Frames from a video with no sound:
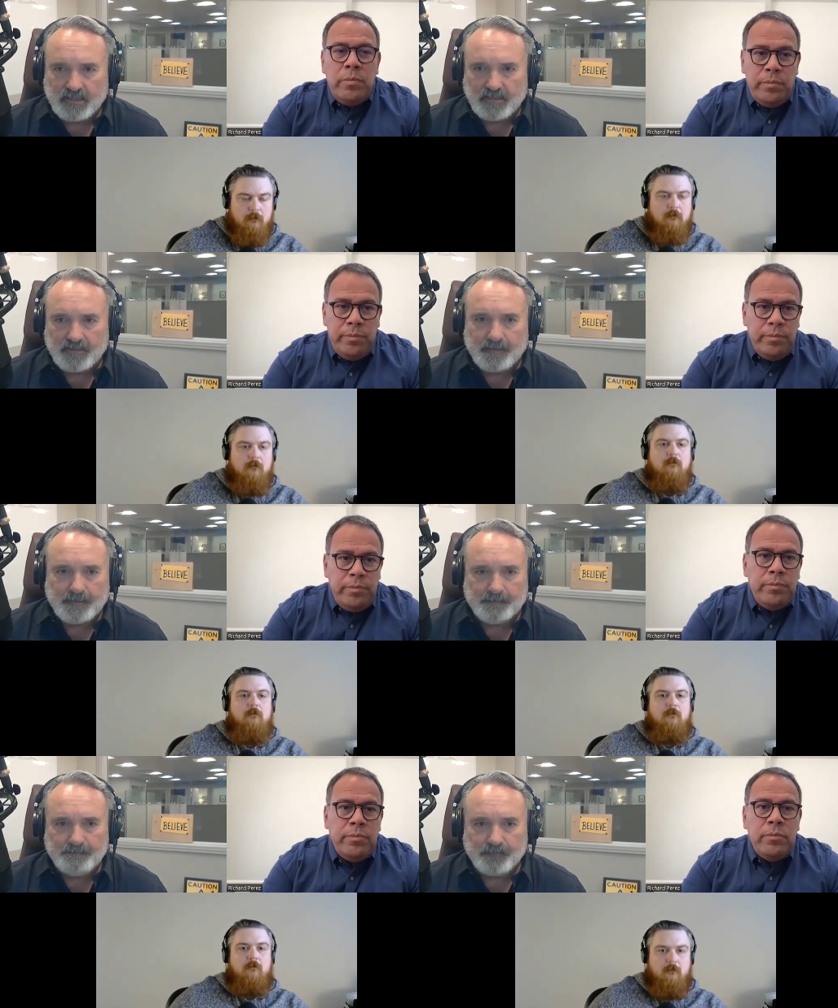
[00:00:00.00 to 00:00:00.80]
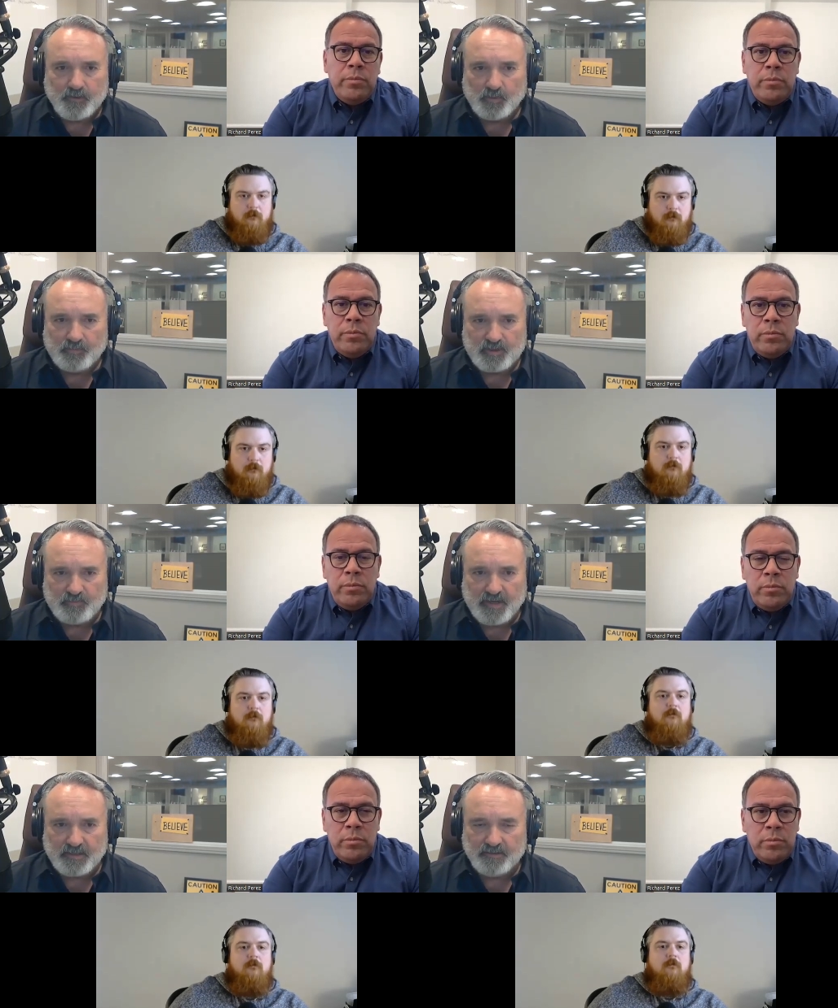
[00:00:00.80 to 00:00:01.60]
Speaker 1: Um, your
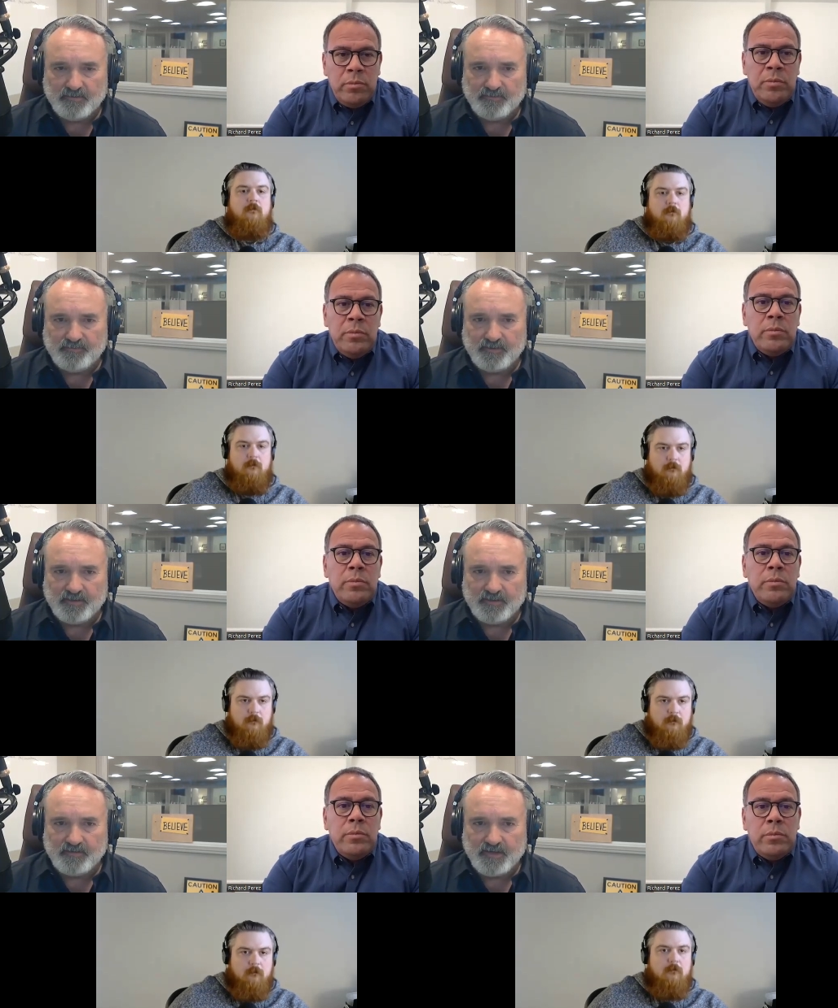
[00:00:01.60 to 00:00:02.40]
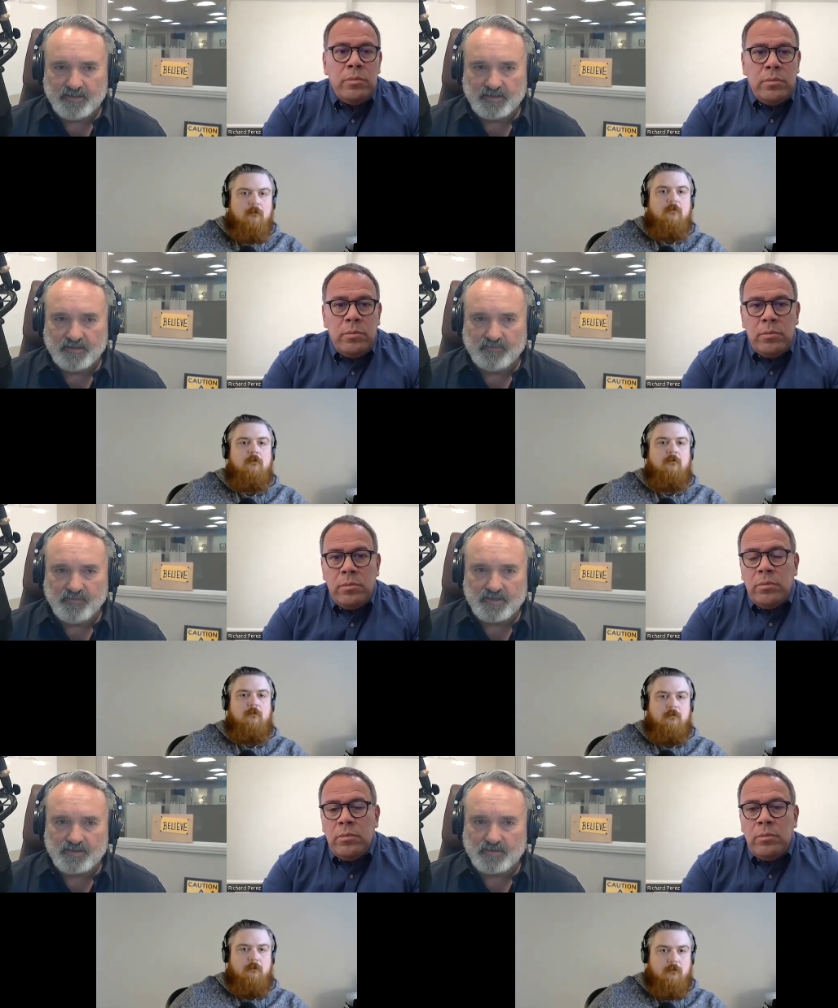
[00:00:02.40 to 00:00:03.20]
perspective uh, as an
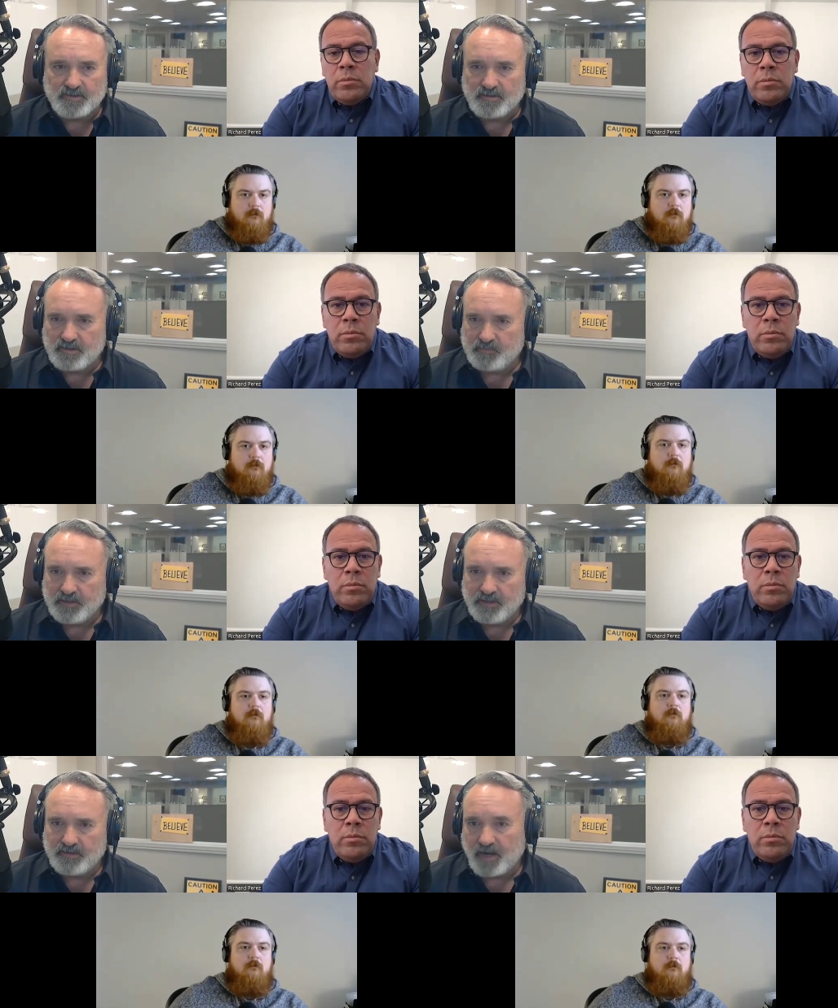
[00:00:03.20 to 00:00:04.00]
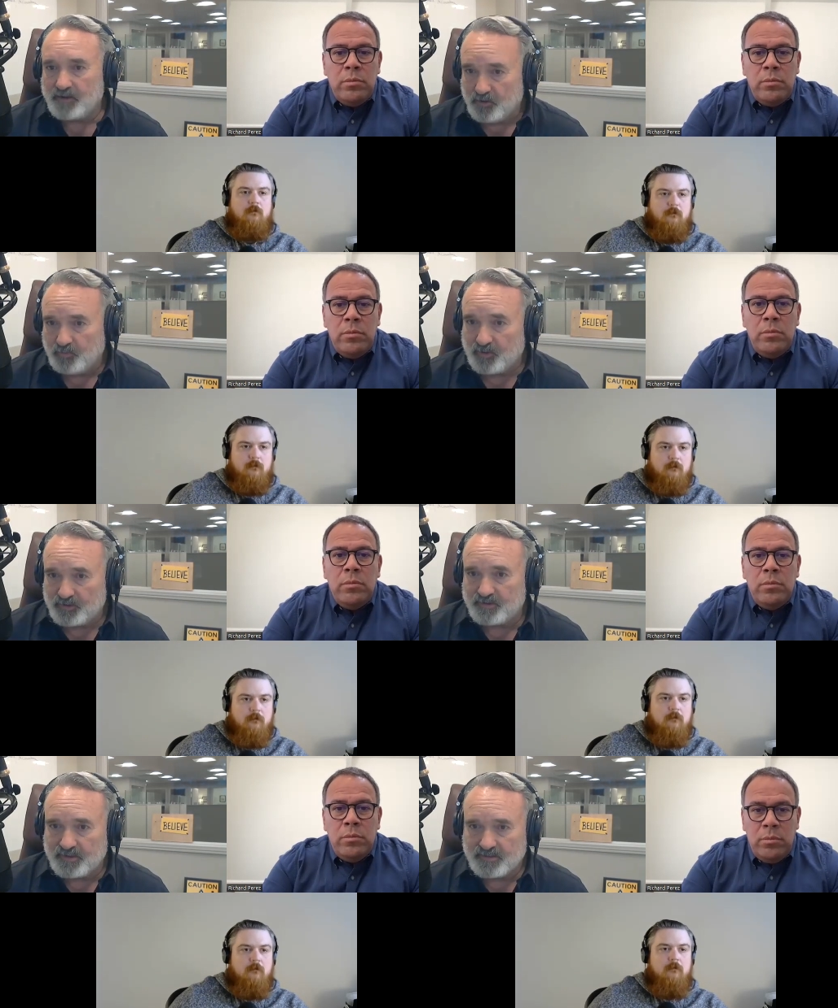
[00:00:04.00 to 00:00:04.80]
investor, so to speak, not you
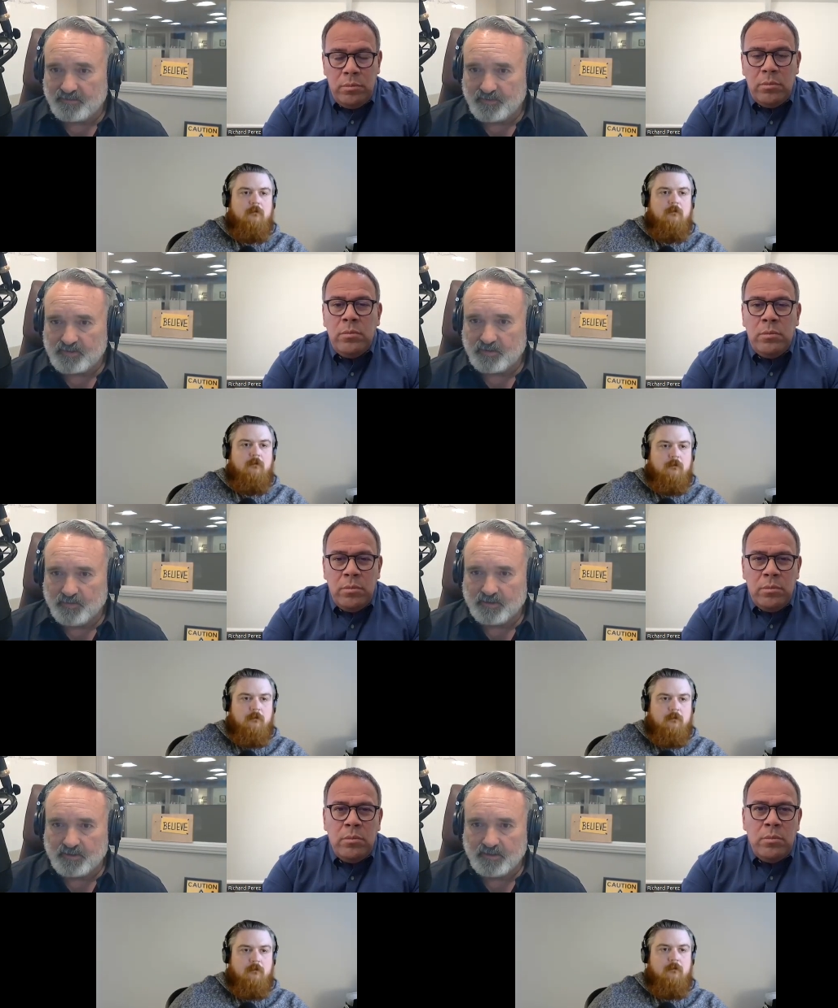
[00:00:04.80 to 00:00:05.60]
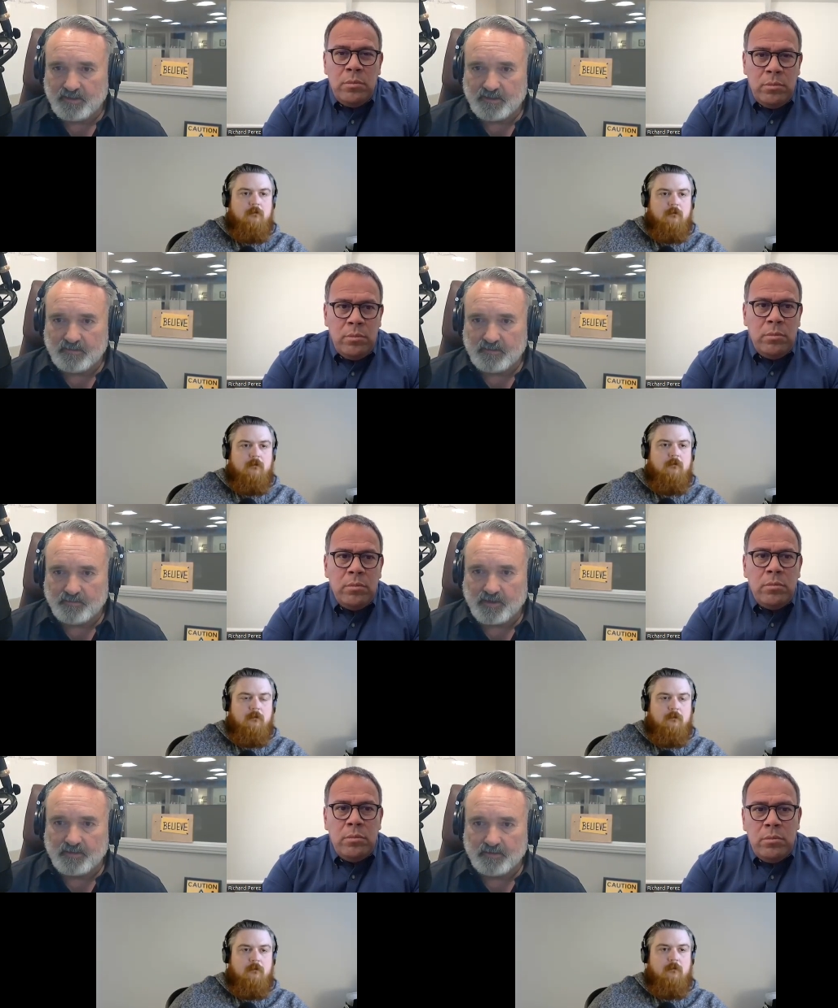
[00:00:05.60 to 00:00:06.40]
personally as the investor, but the uh, the
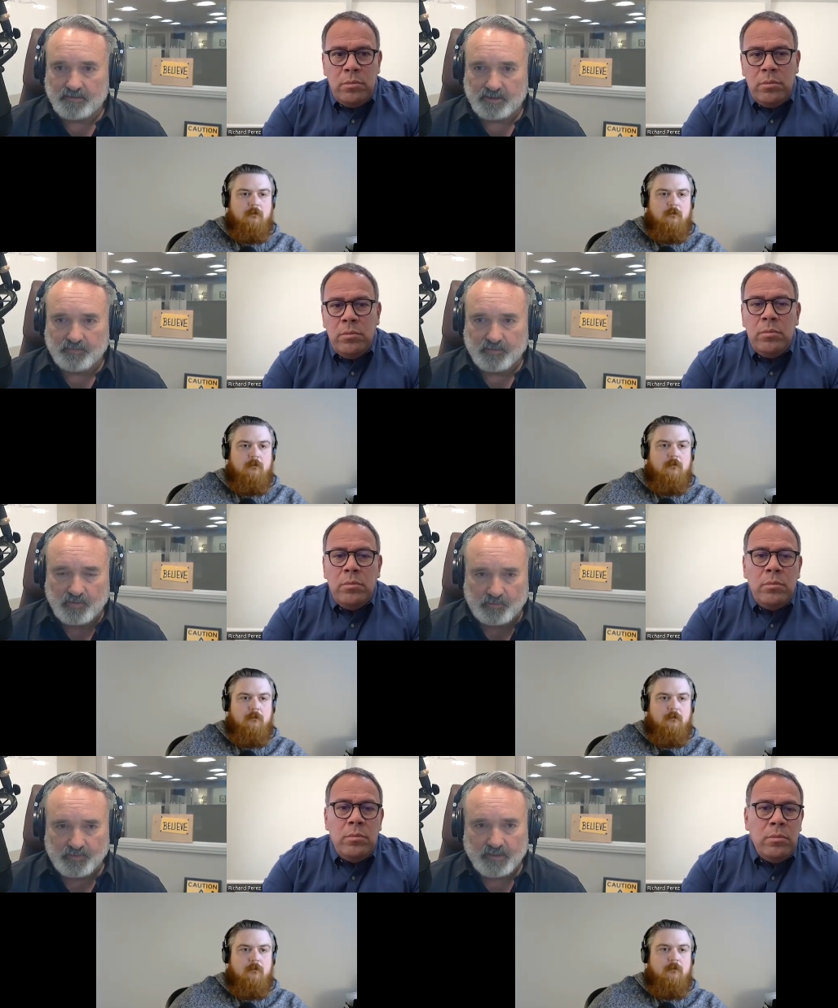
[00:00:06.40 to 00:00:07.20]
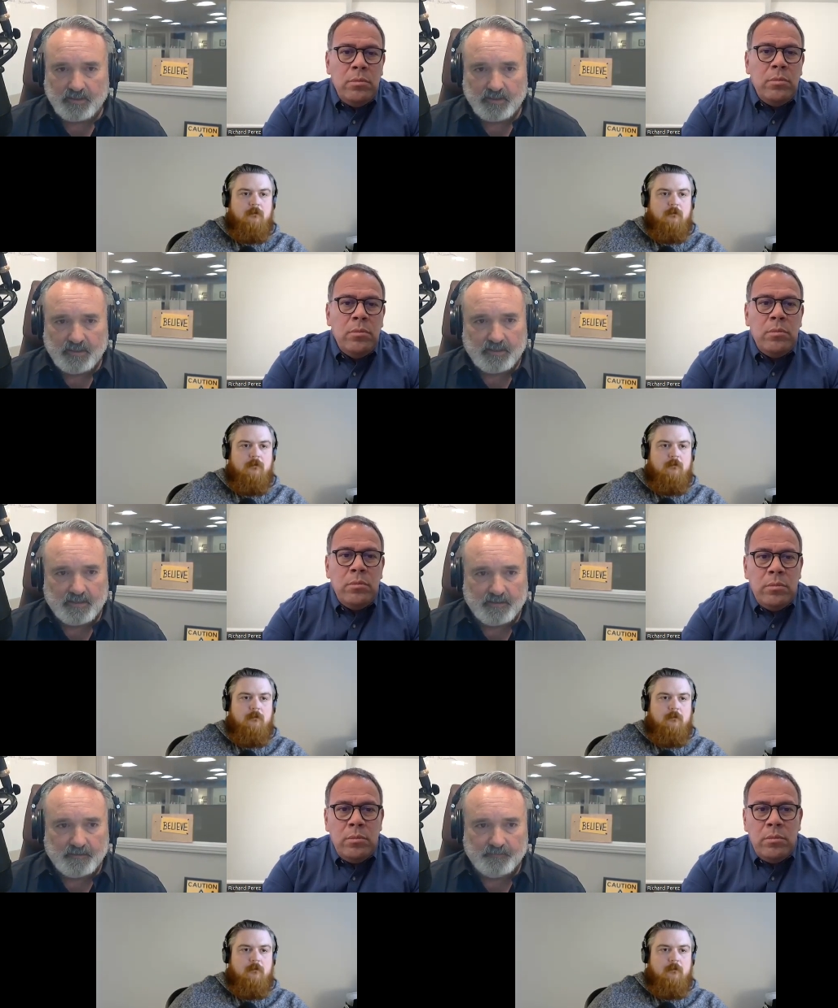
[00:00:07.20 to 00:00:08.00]
partnership group
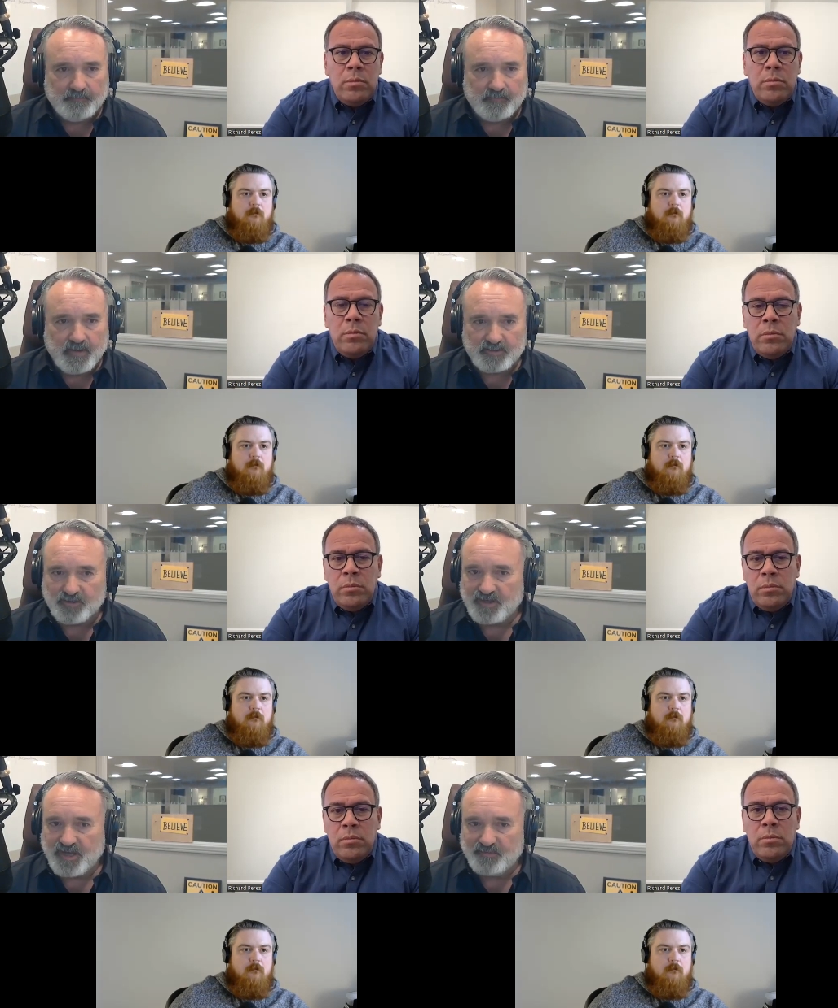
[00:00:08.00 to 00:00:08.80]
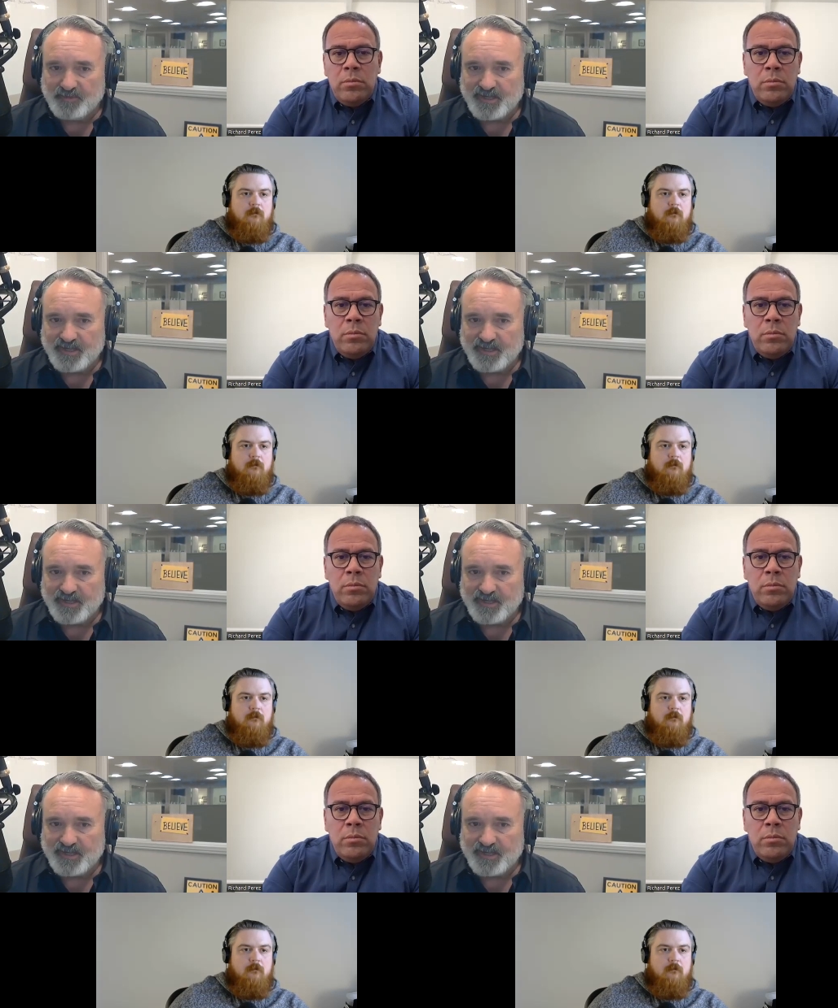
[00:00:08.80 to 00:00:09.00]
um, has the same.